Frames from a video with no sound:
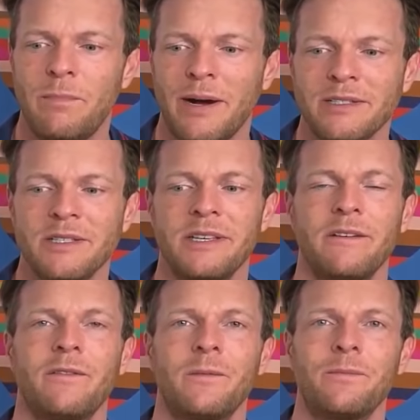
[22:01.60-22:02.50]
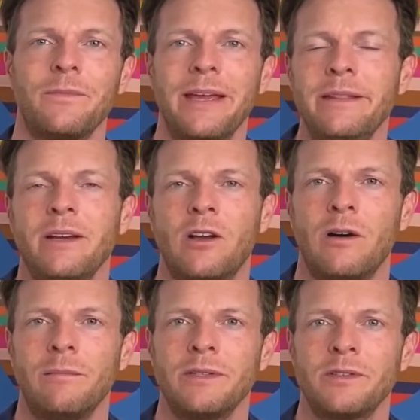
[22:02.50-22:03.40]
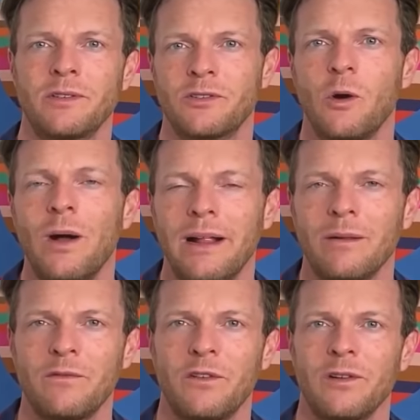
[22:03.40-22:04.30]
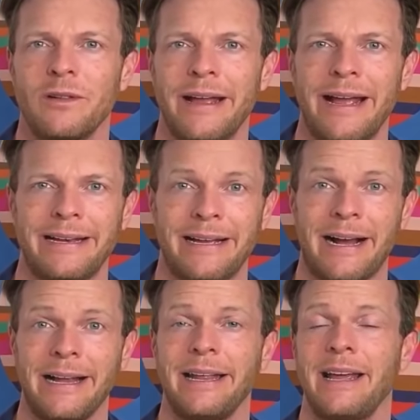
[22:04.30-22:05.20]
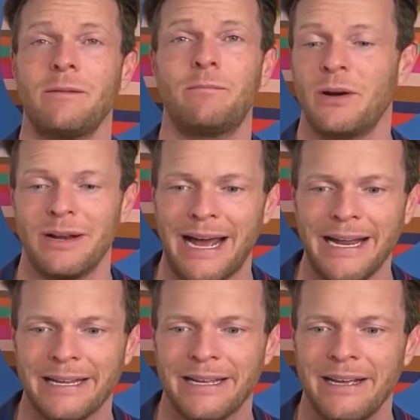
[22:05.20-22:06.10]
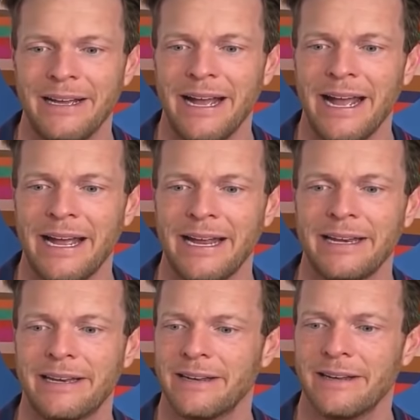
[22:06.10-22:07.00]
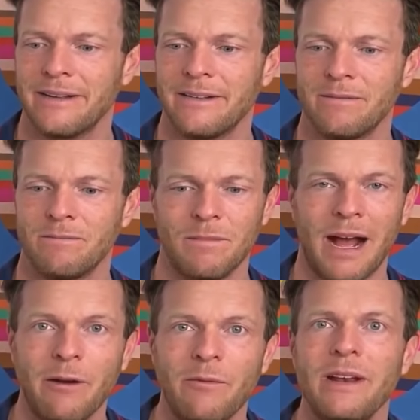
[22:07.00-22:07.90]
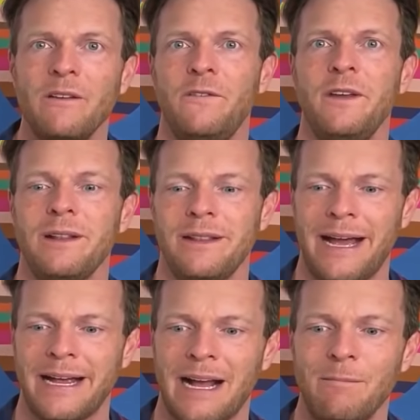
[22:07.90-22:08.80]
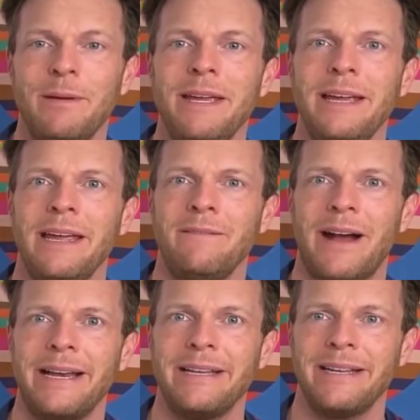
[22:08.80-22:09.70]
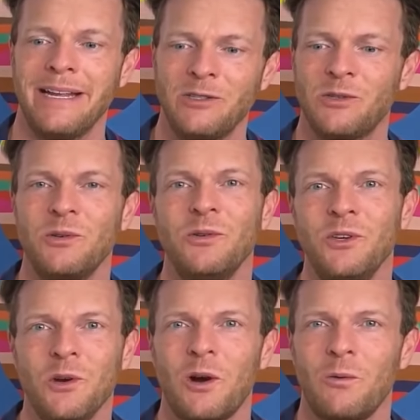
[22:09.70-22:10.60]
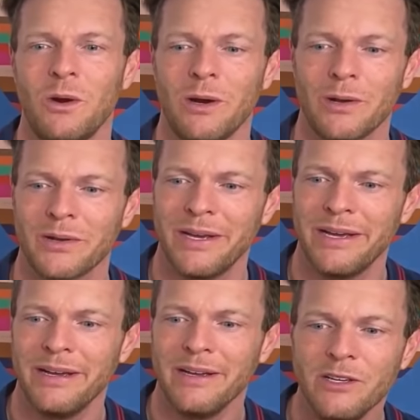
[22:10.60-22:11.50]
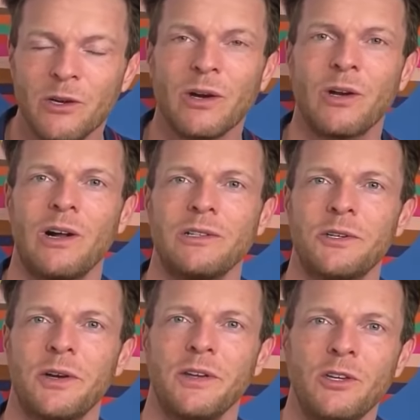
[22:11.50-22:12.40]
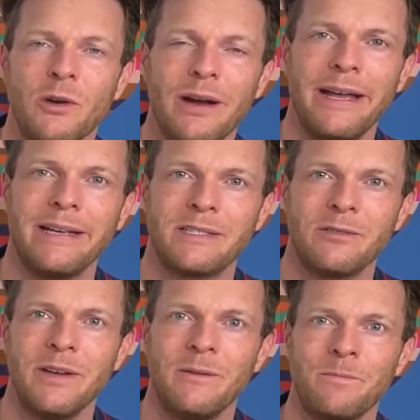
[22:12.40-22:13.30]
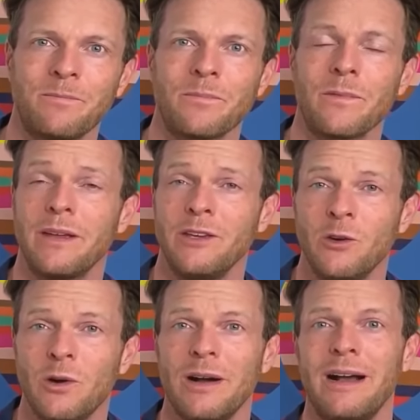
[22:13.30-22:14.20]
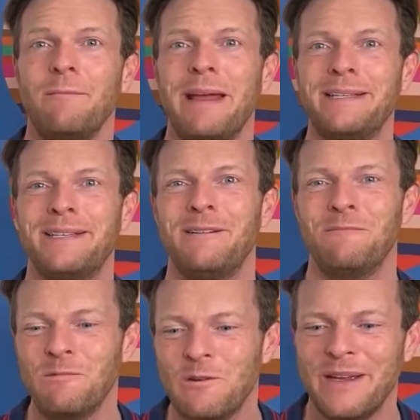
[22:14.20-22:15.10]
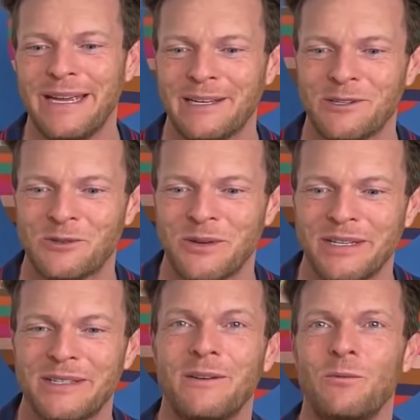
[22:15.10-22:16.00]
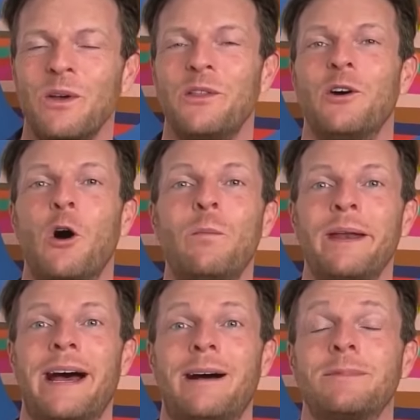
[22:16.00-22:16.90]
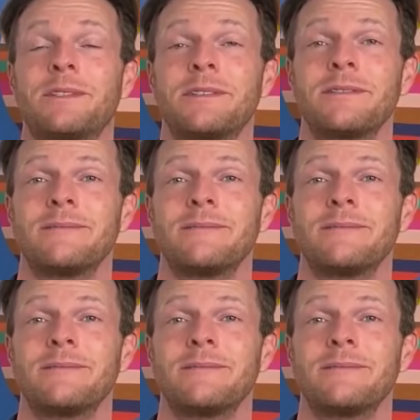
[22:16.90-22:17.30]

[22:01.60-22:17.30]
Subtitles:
positive in the comments, so helpful and kind and polite, and I really feel like I'm being invited into your world, your culture, your history, your amazing movie industries with open arms.